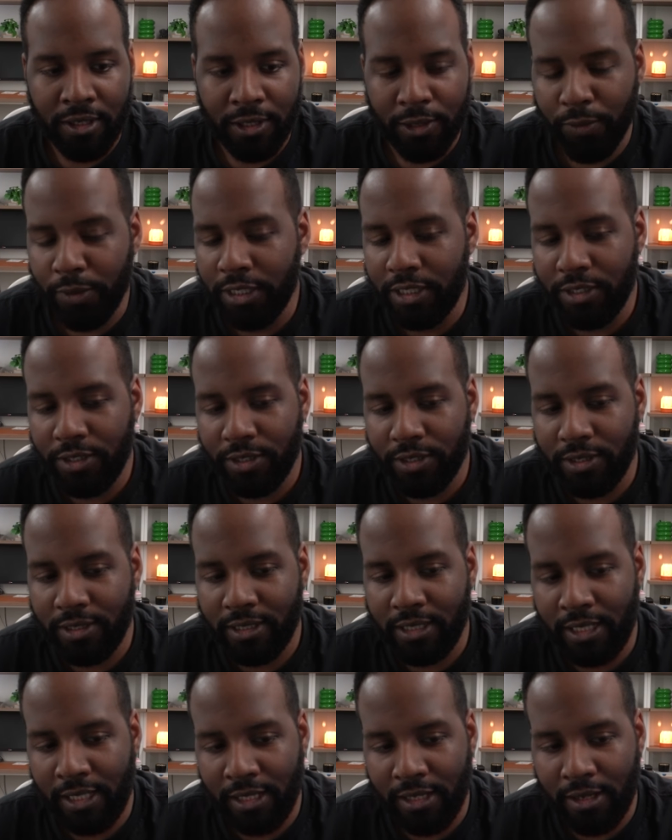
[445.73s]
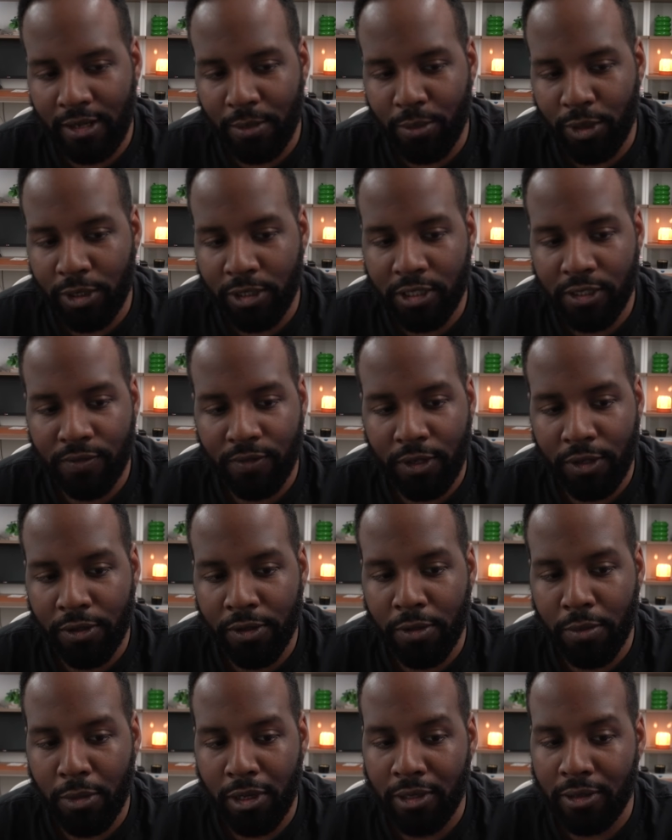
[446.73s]
The reason you're seeing a bunch of
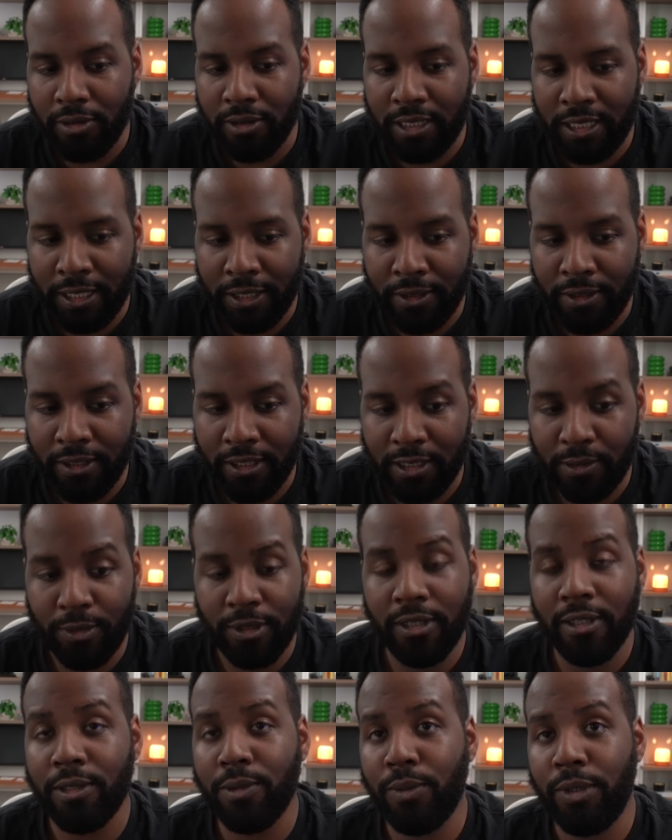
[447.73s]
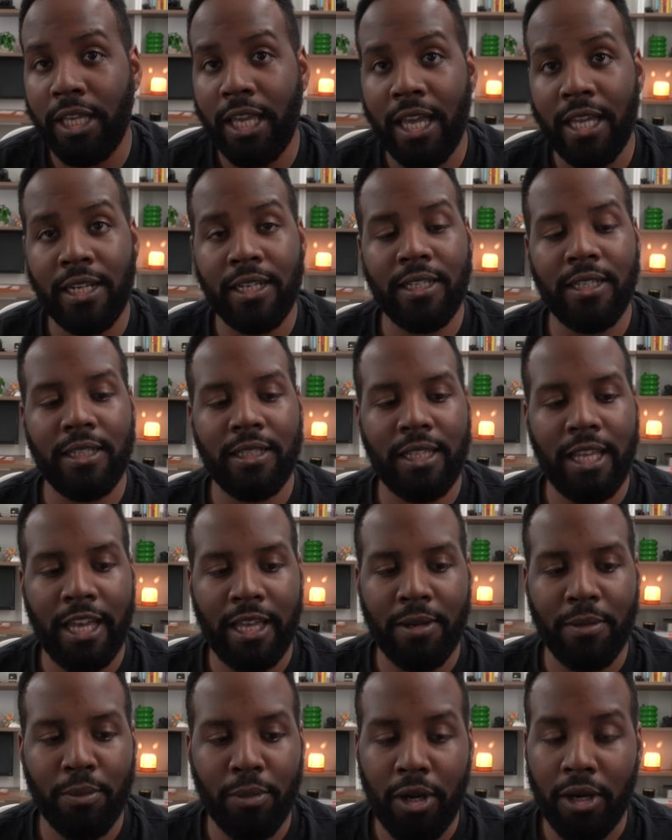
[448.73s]
other models here is because we edited
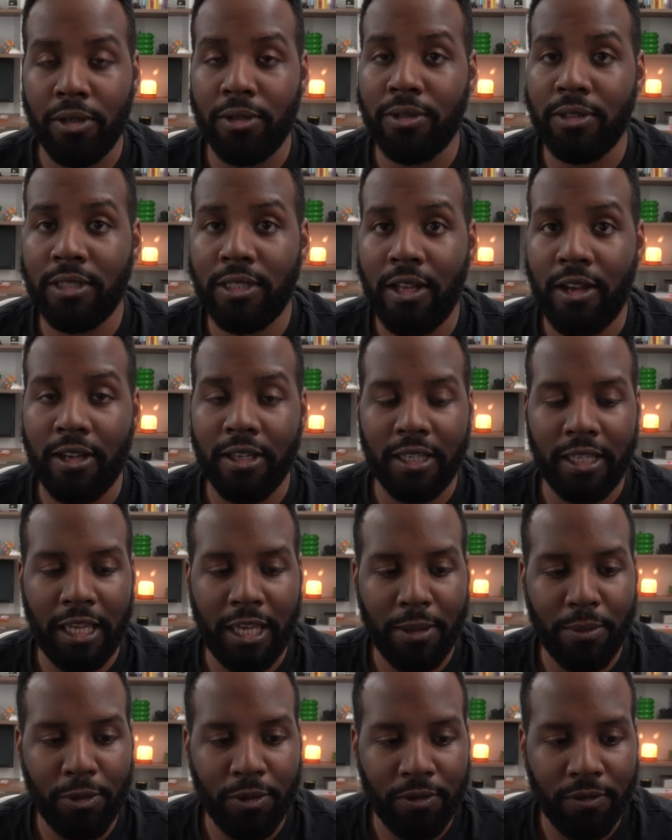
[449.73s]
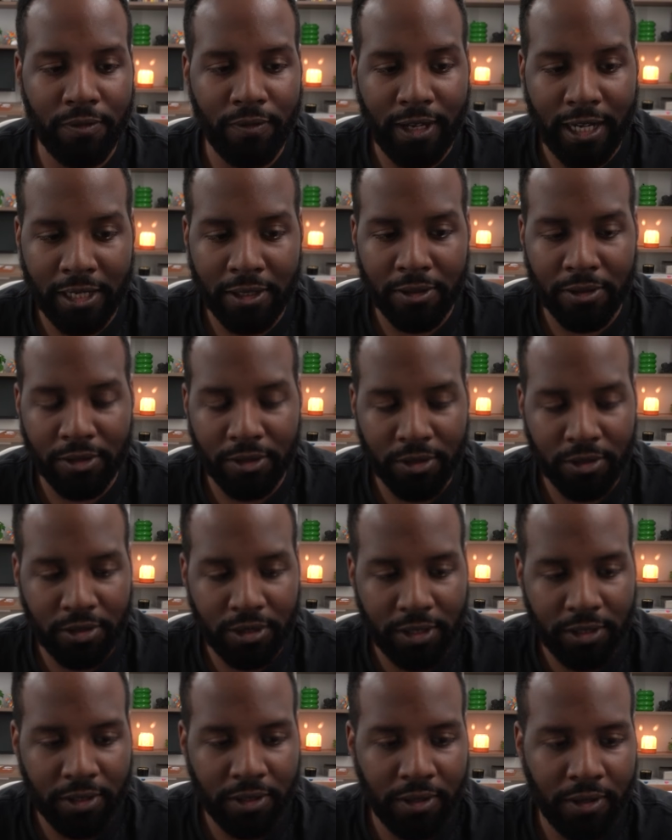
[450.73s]
that models.yaml file
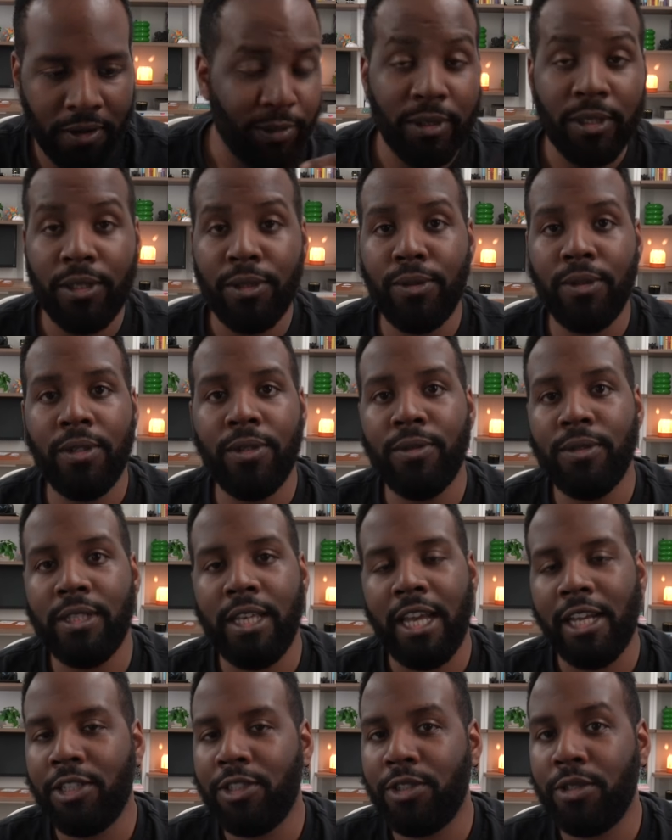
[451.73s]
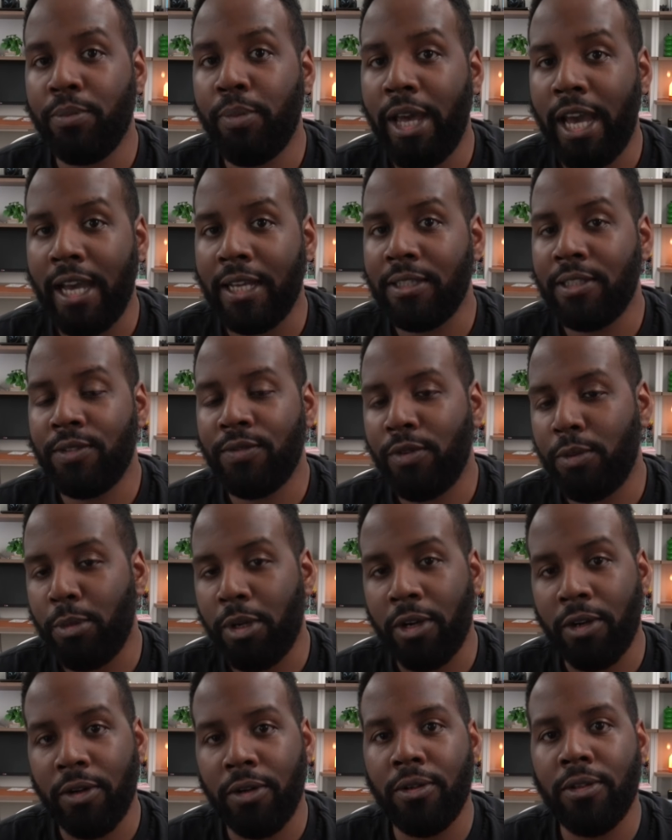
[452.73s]
earlier to include those extra paths from
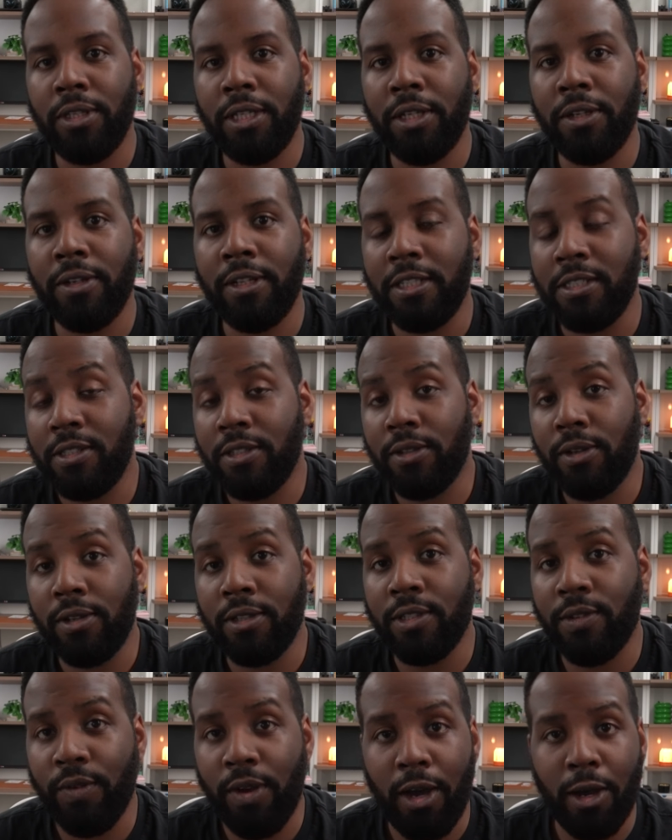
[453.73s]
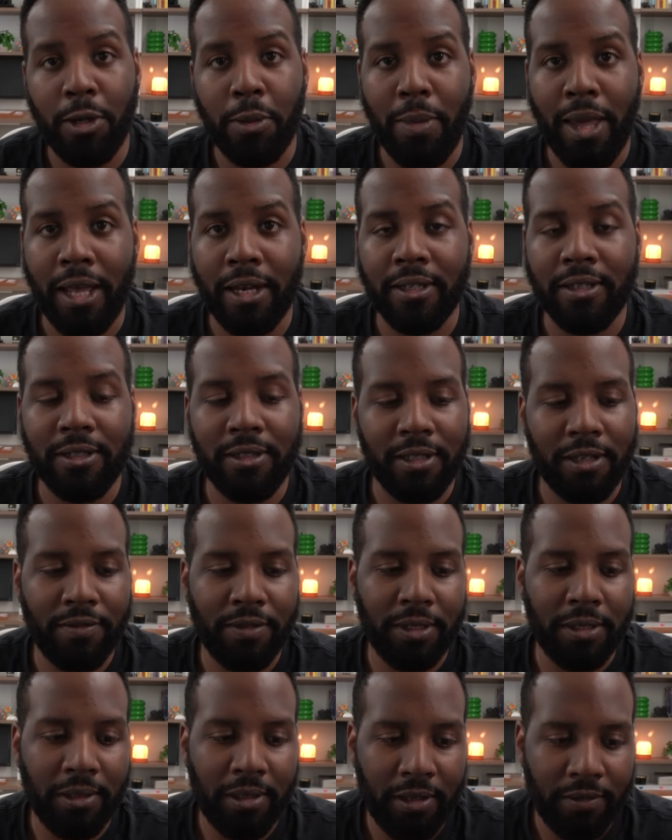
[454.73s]
our earlier installs of Automatic
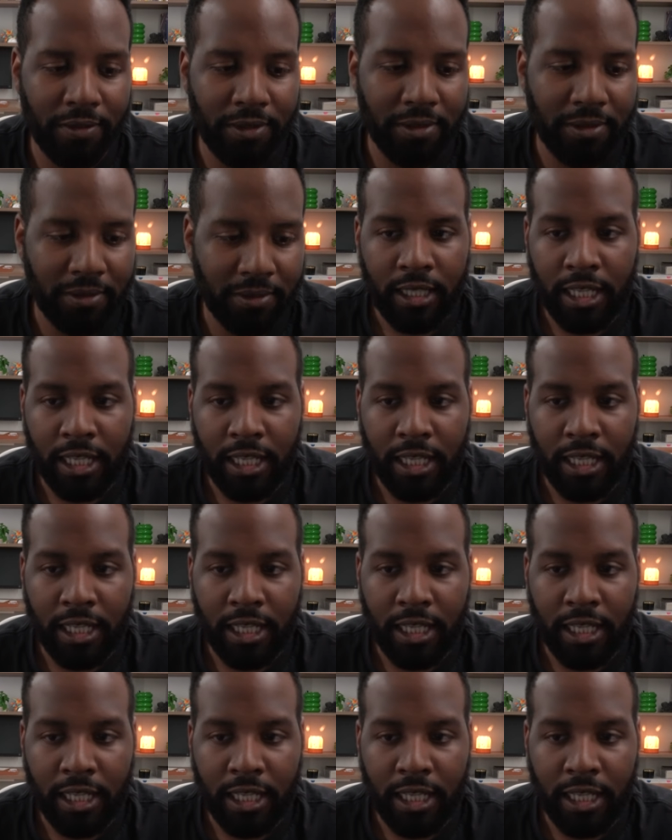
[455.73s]
1111.